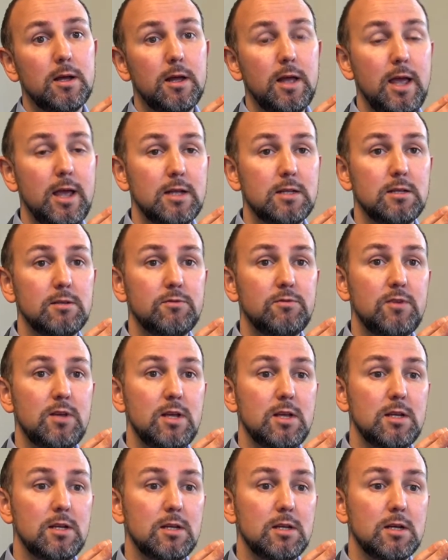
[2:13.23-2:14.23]
active
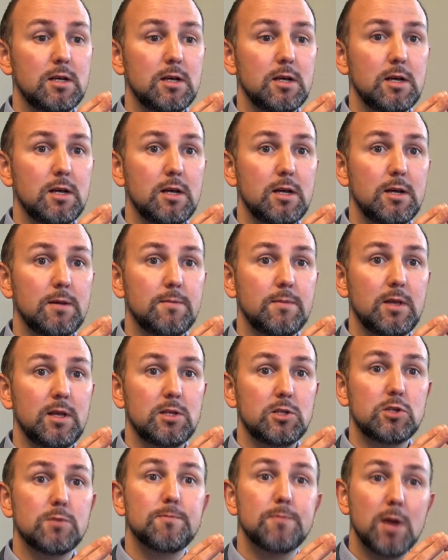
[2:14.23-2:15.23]
in
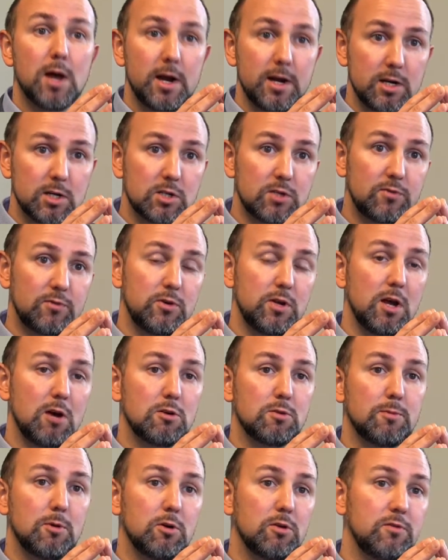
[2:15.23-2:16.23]
suppliers for the
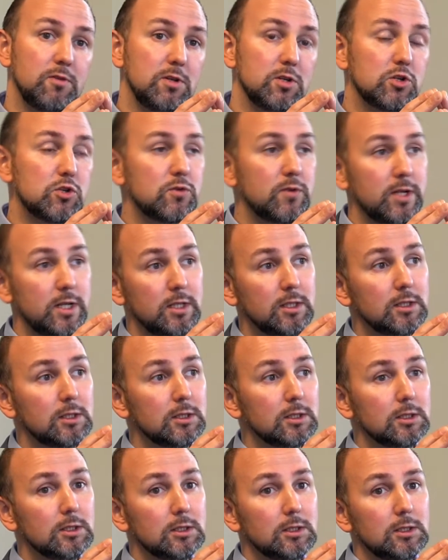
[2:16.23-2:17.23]
automotive industry,
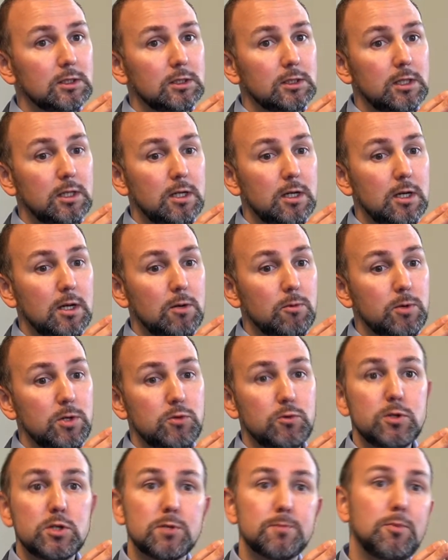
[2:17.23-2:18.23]

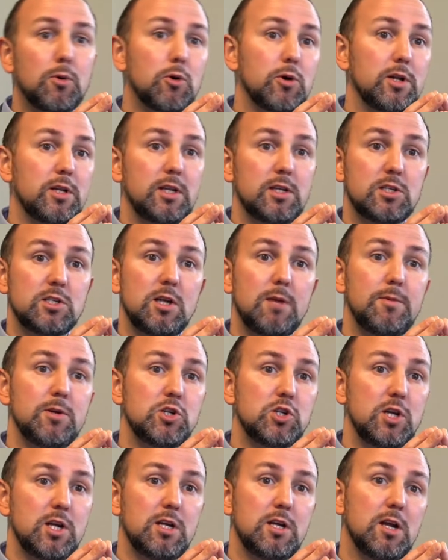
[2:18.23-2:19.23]
which we supported
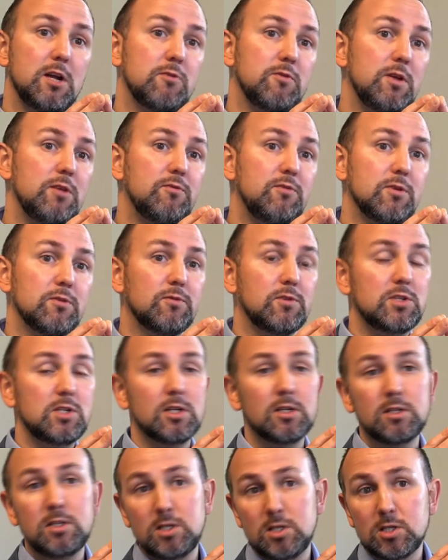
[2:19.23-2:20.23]
establishing their greenfield
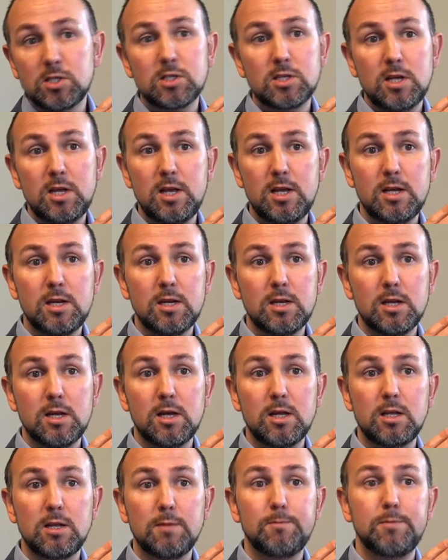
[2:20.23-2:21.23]
facilities in
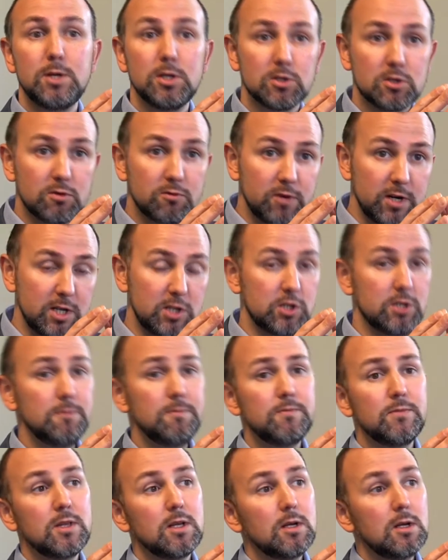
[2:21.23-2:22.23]
the Pilsen
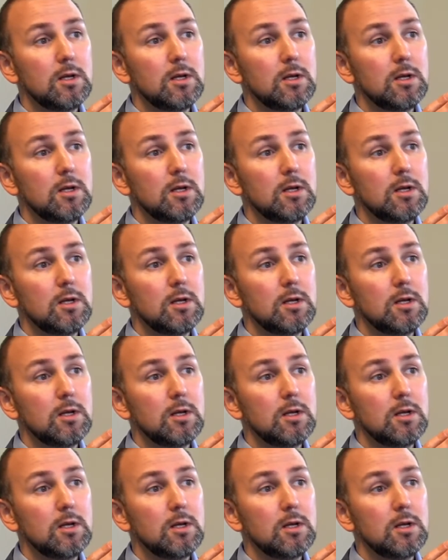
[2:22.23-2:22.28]
region.